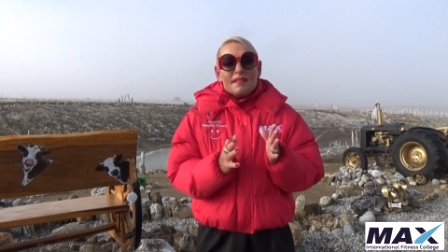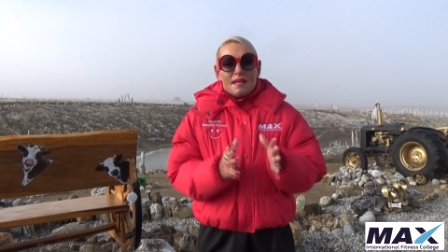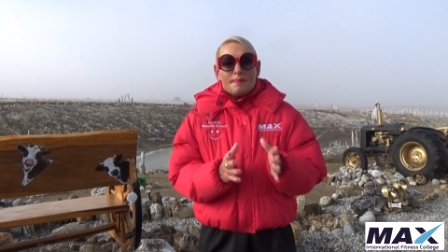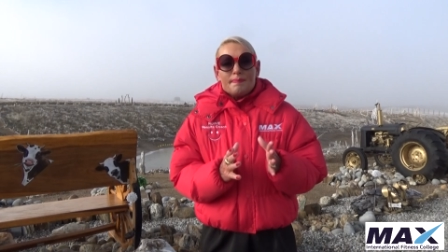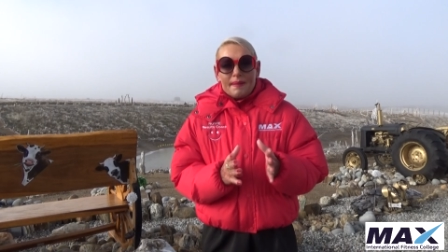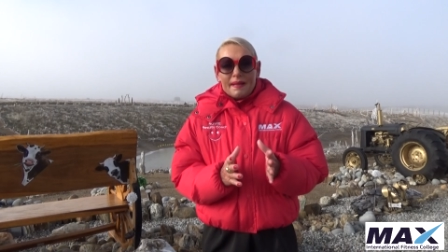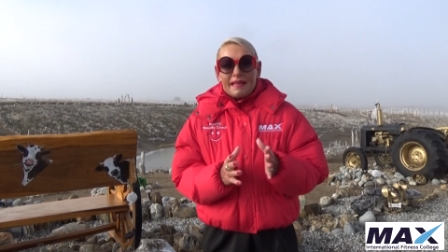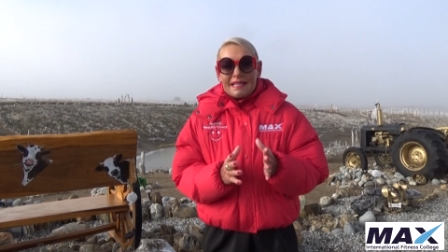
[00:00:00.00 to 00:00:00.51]
the
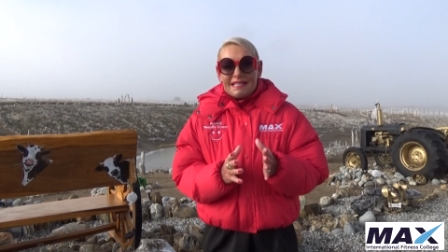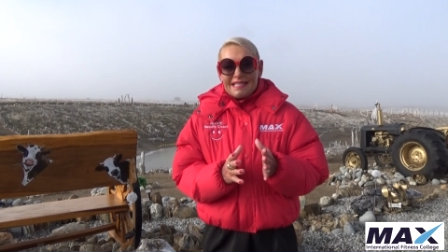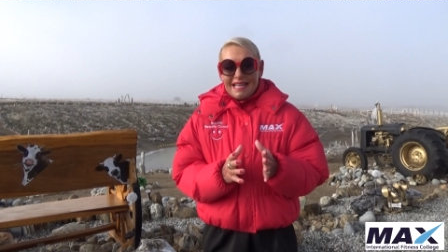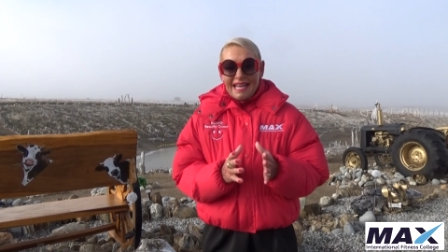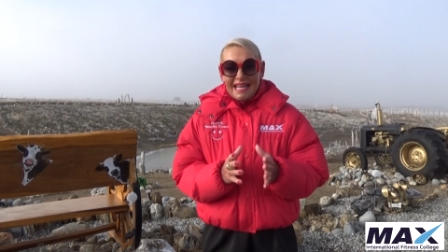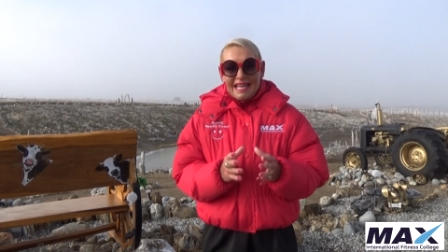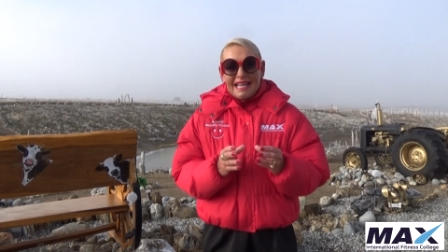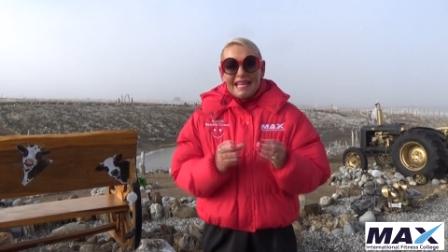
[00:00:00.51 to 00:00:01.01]

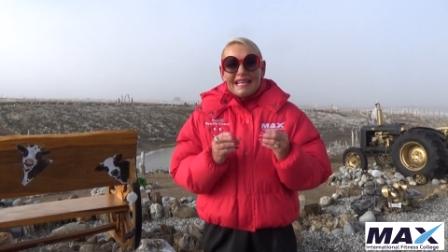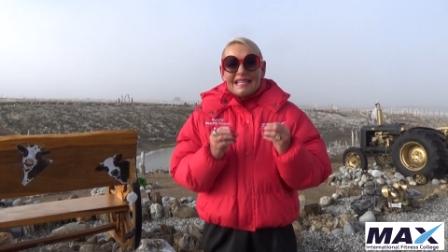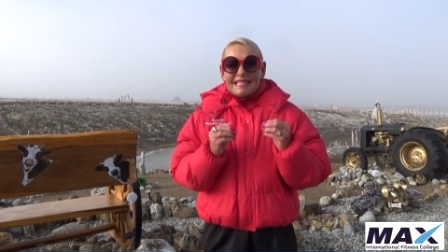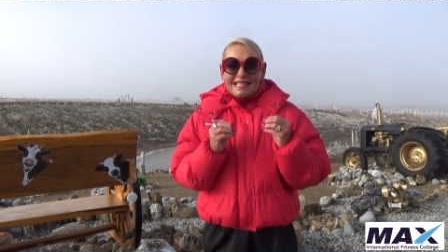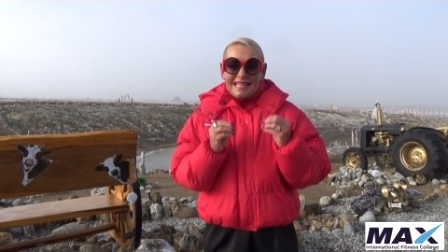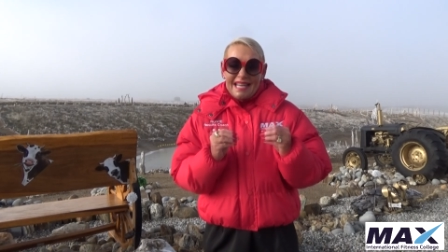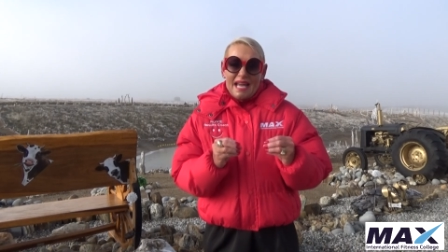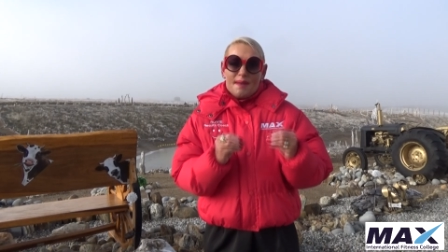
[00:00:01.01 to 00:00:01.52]
ability
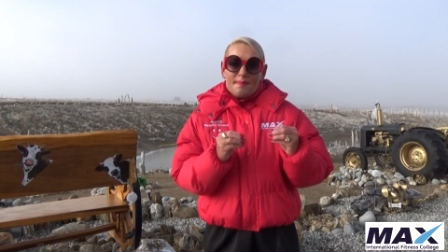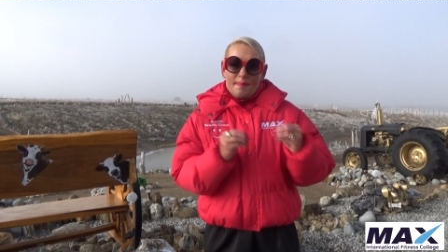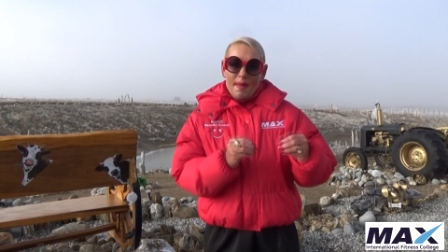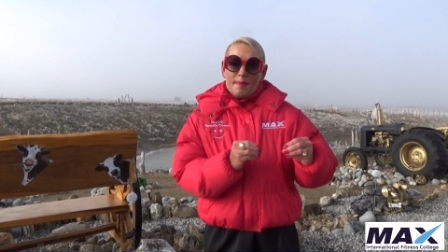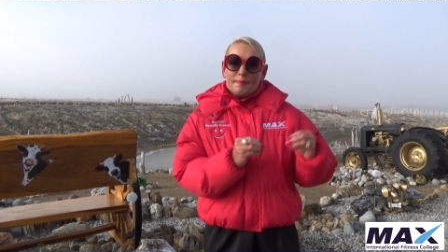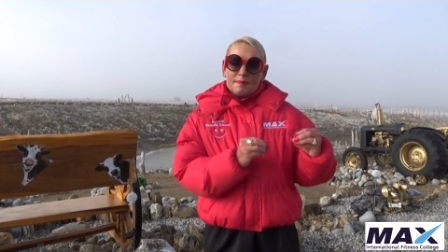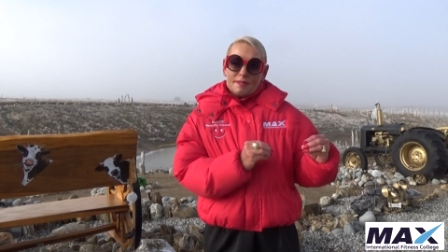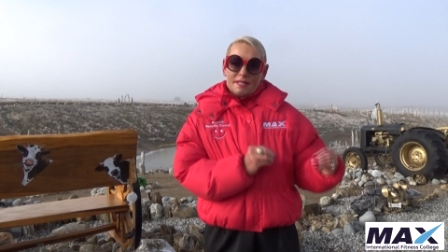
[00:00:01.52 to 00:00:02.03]
to get
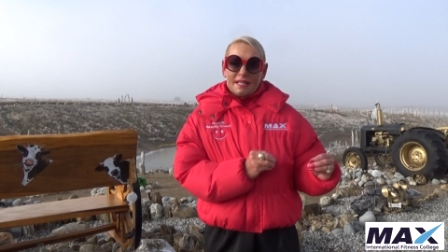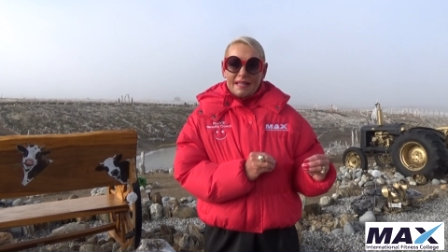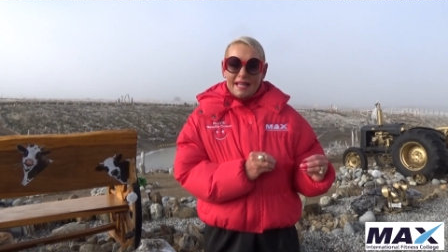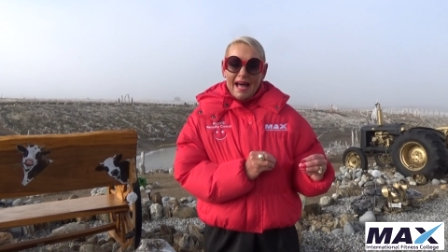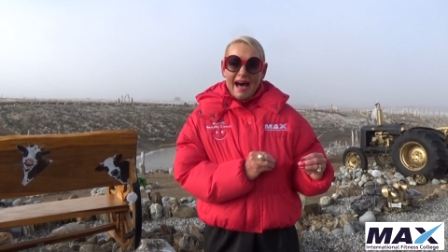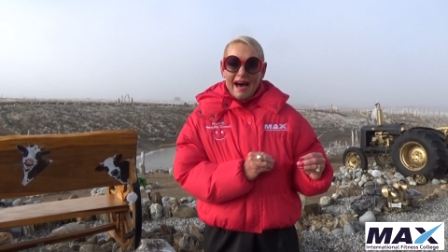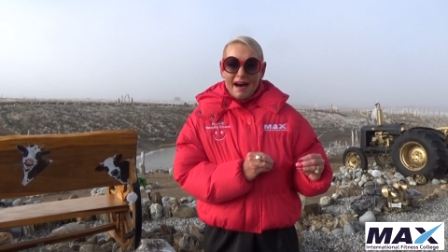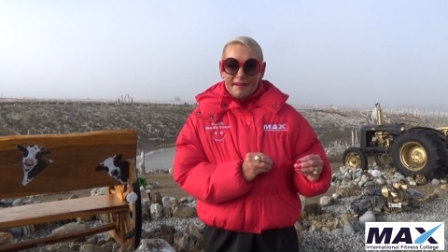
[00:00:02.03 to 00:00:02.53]
people to
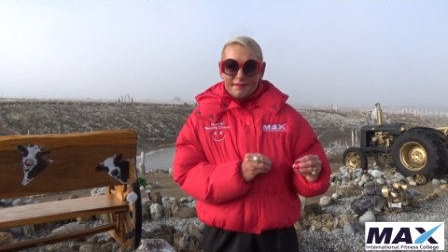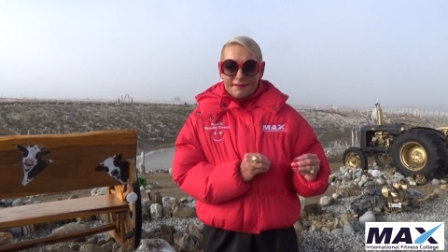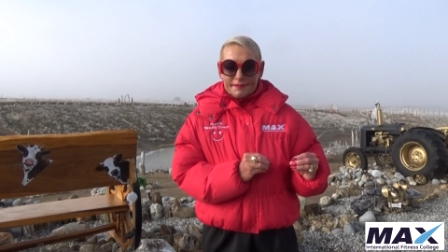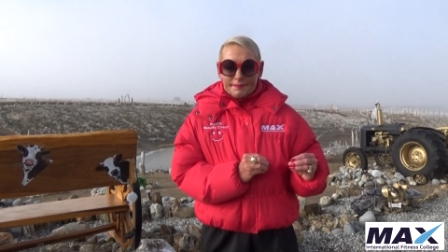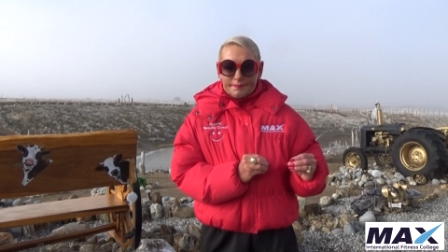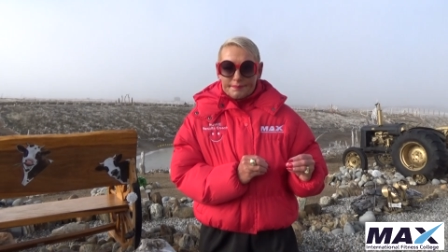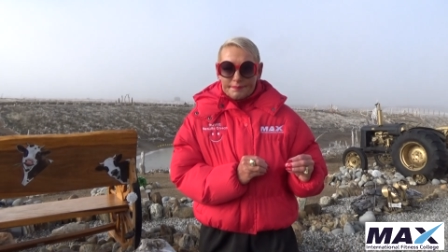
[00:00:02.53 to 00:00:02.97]
laugh?